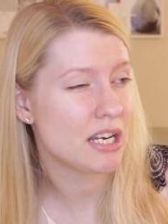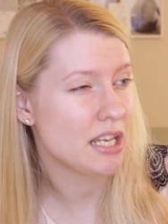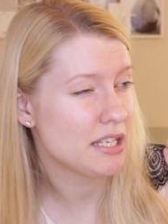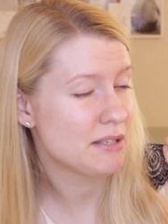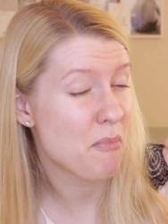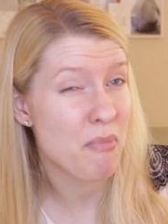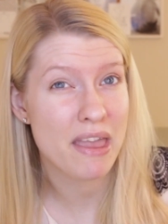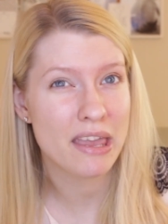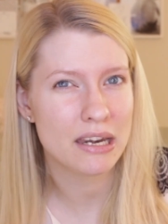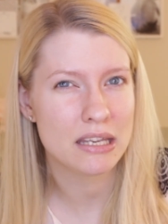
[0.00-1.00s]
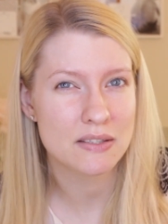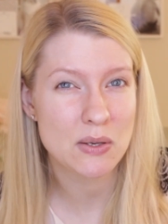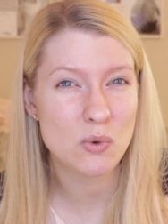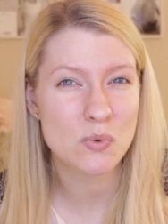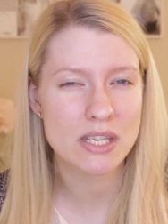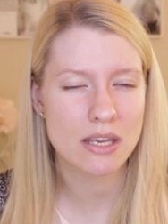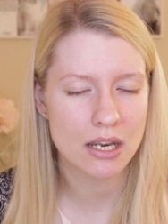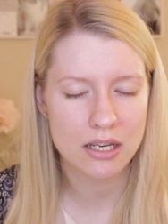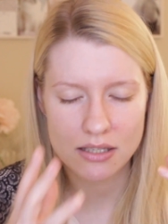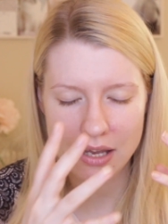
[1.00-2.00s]
and he's big and he's oozing,
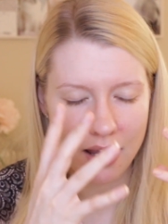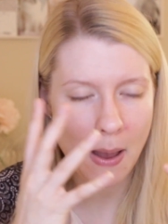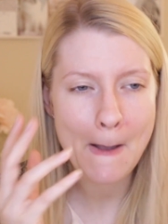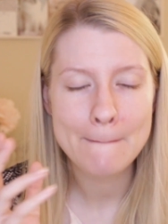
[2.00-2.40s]
and he's like,